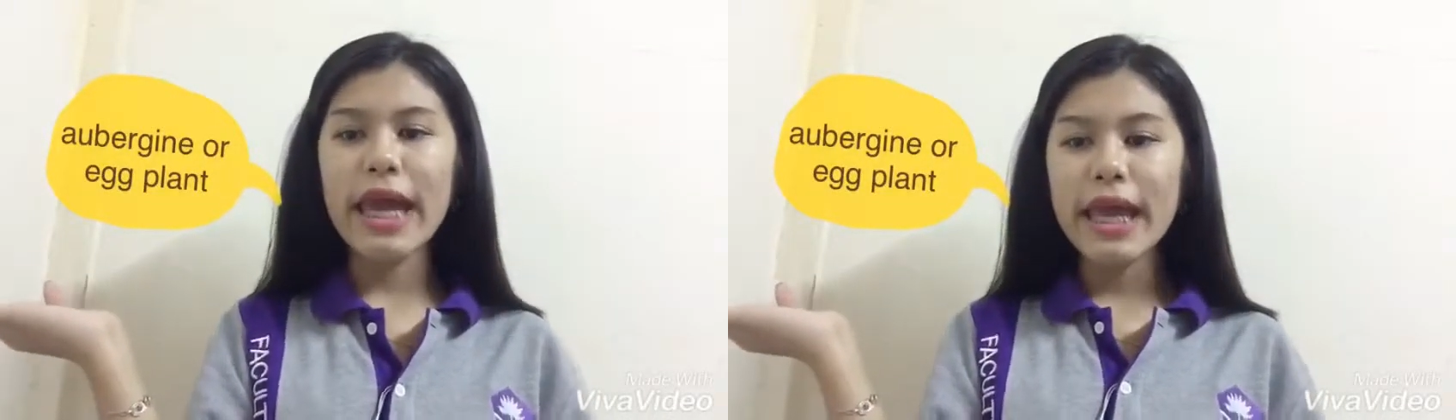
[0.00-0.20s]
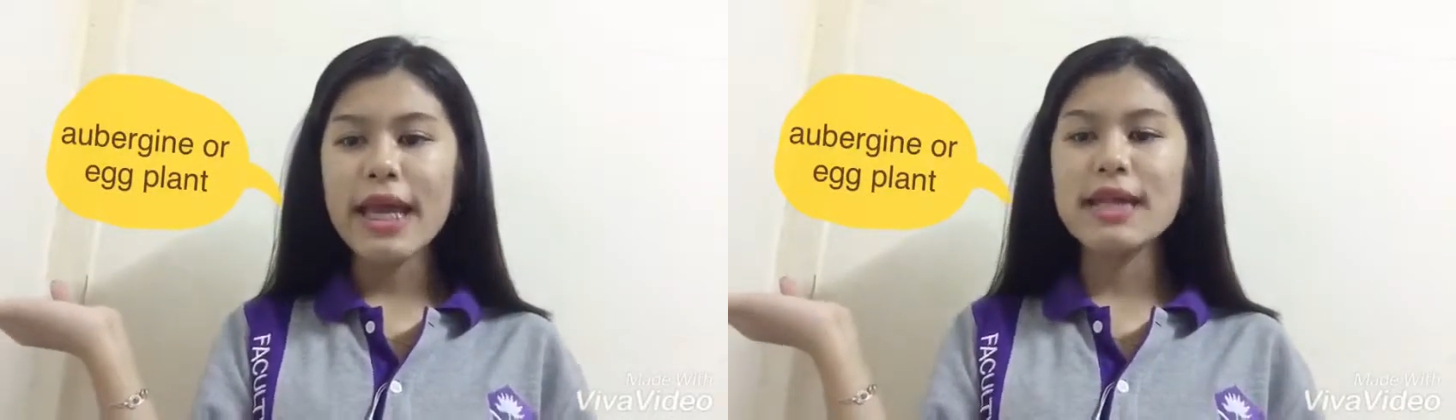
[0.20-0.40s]

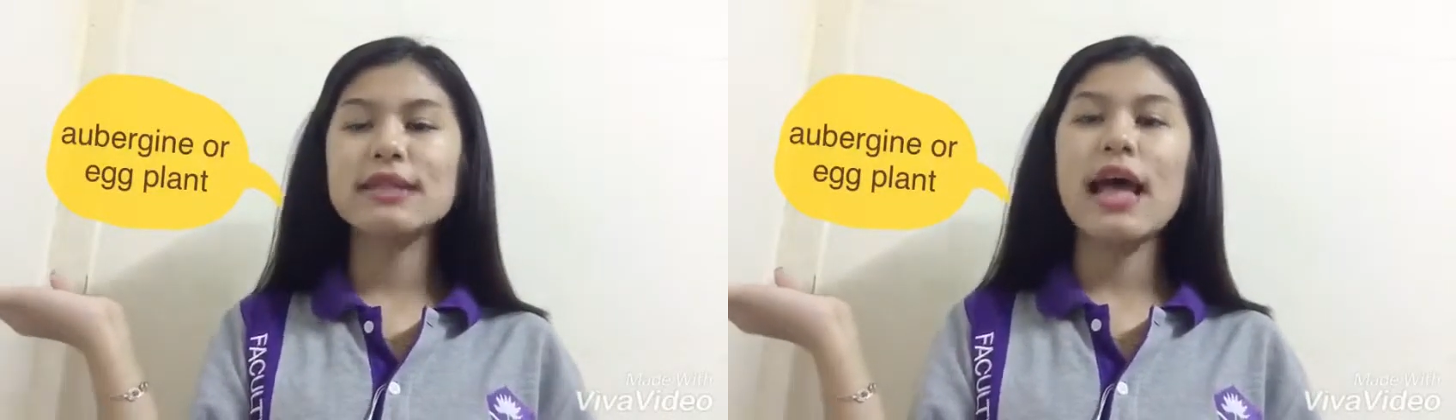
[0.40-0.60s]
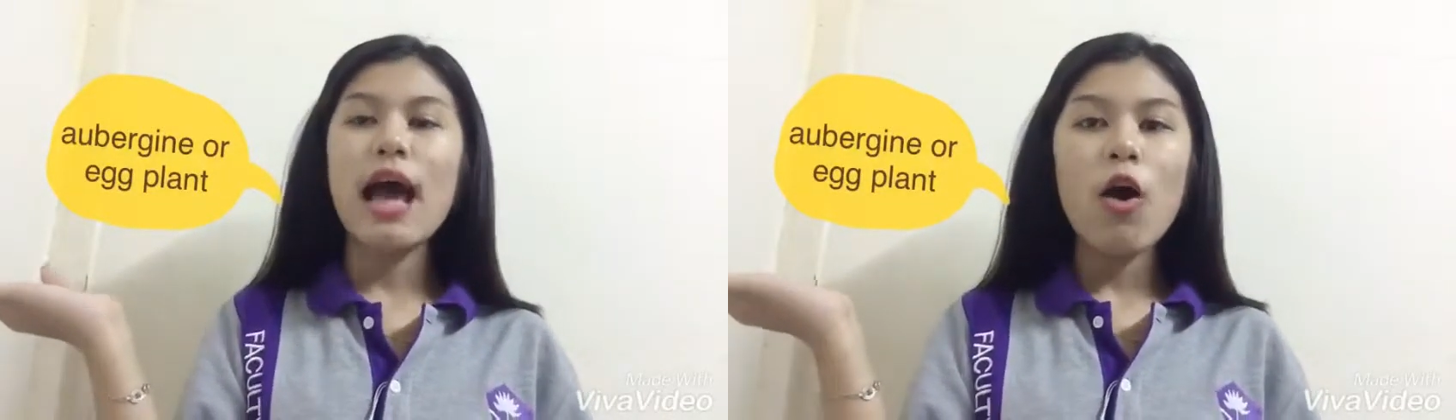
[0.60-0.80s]

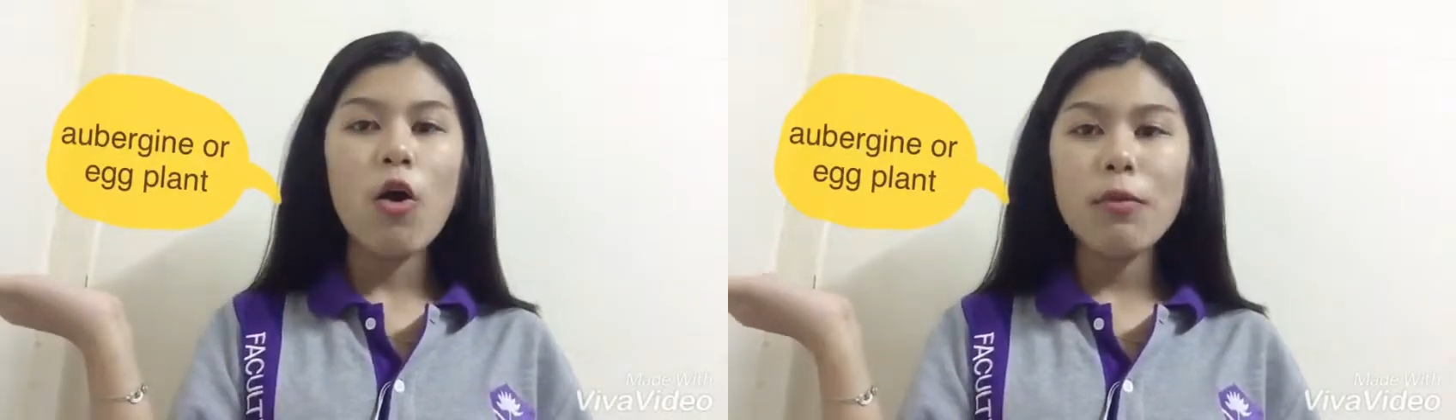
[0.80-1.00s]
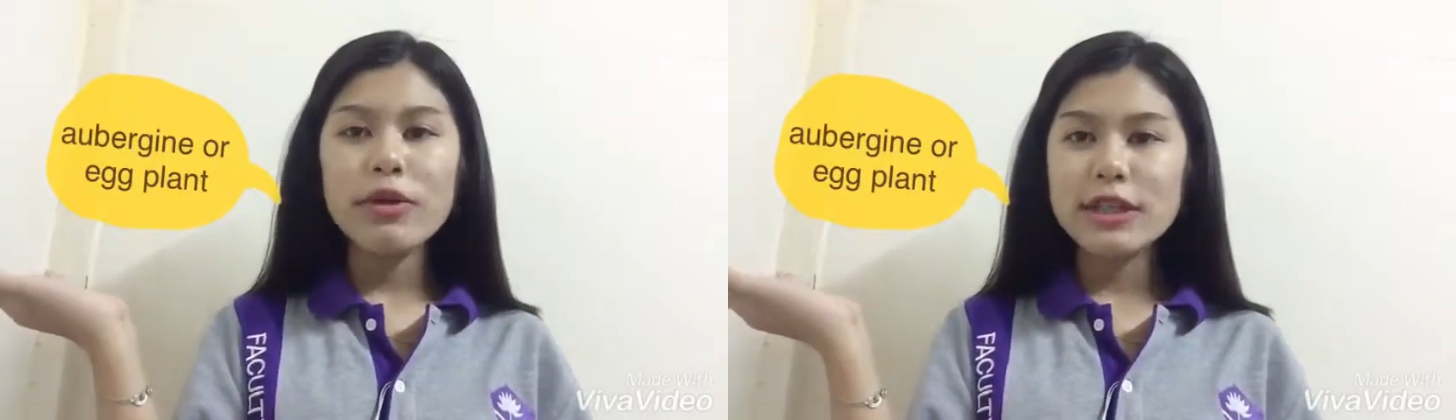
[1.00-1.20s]
is
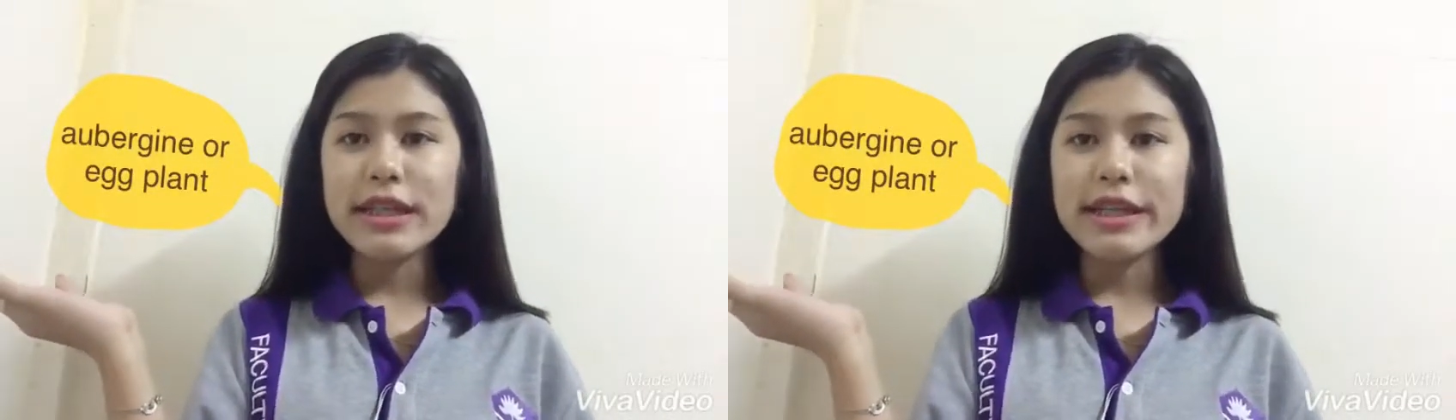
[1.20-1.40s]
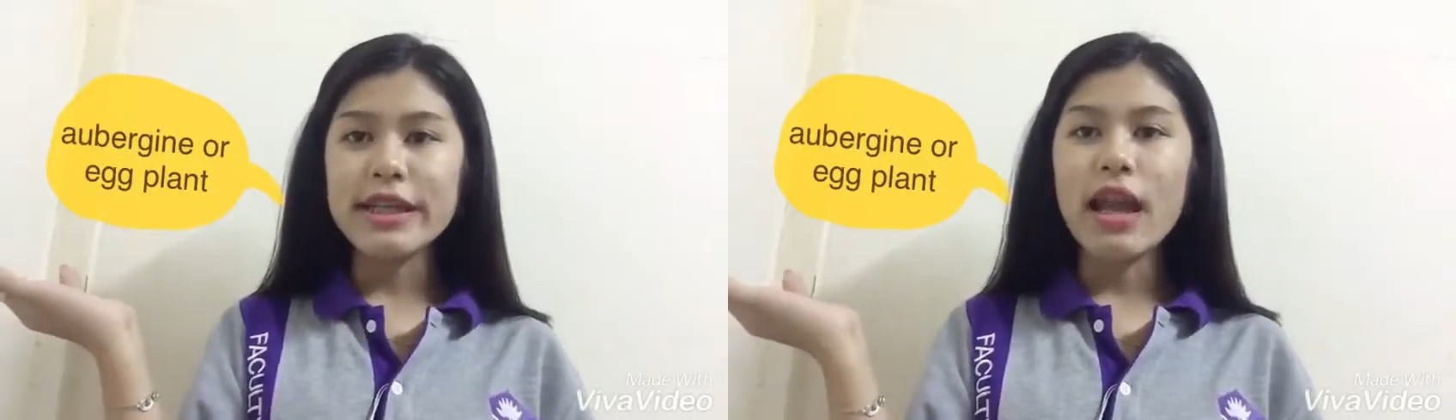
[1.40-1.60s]

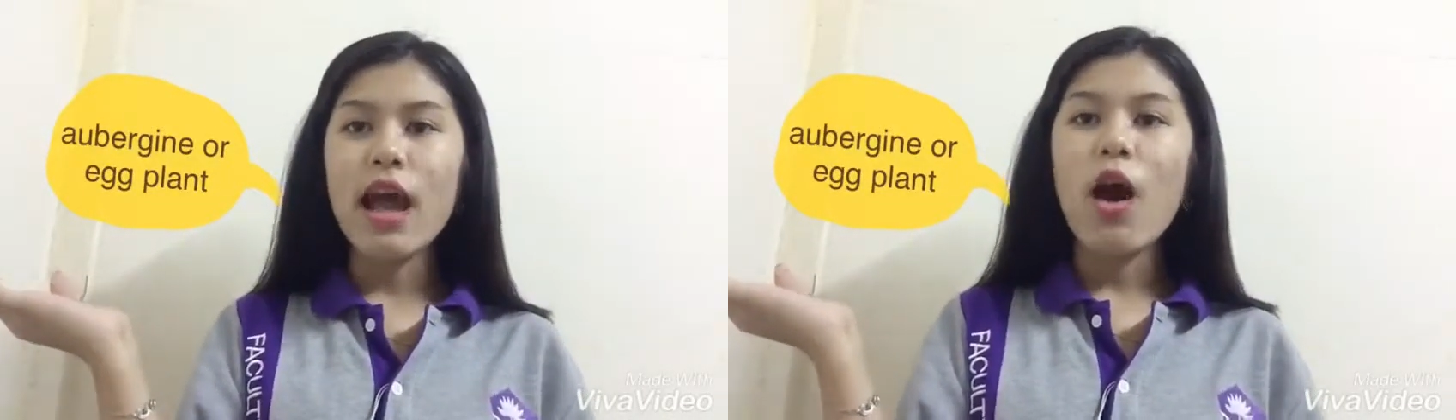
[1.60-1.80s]
aubergine